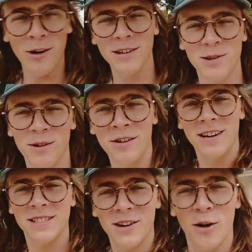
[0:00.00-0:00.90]
always the one who
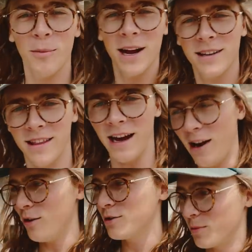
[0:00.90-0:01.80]
has to go back to the
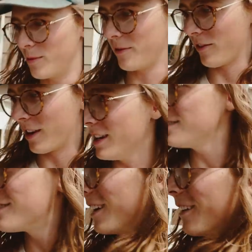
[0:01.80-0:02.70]
house when we forget
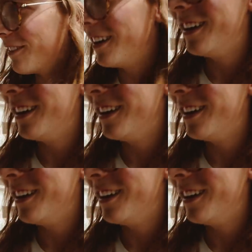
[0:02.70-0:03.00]
stuff.